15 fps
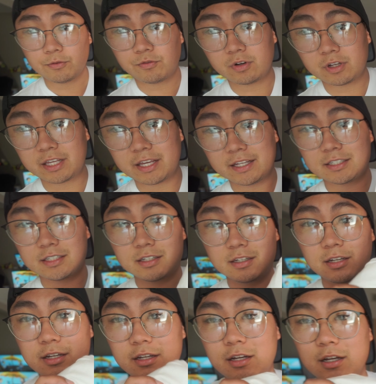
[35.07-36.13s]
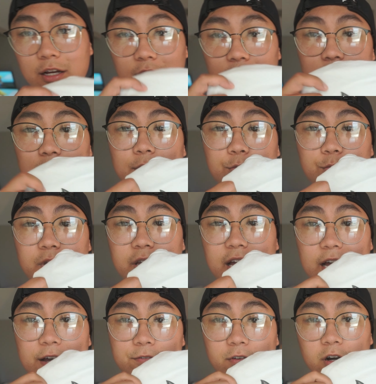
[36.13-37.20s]
forget, we
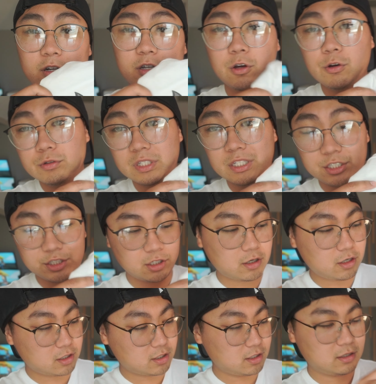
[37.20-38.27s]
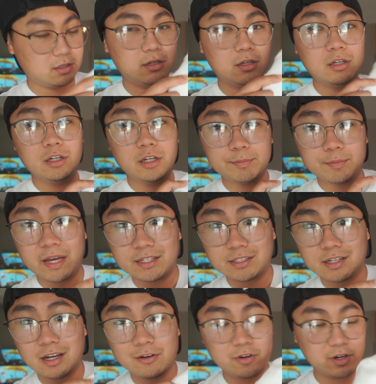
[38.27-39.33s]
have our Cozy Shark
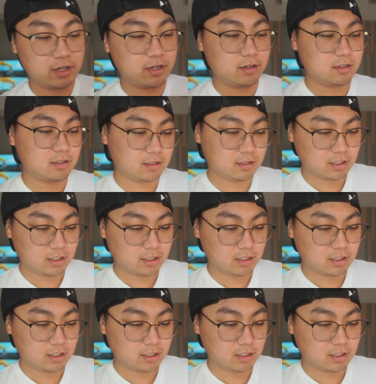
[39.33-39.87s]
mascot right here.